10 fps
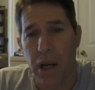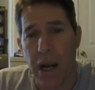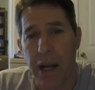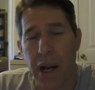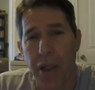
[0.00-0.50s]

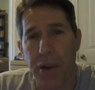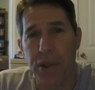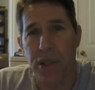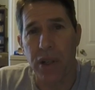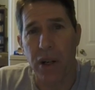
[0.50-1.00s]
and
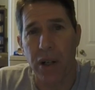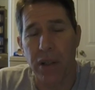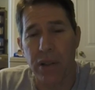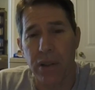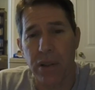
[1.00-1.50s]
others that
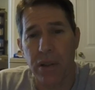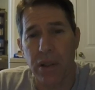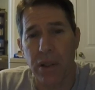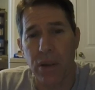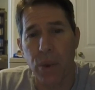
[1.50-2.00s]
aren't
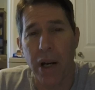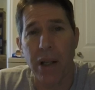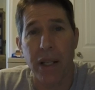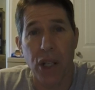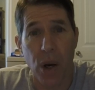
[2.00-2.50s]

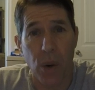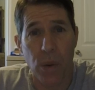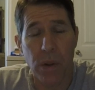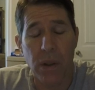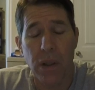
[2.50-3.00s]
readily known.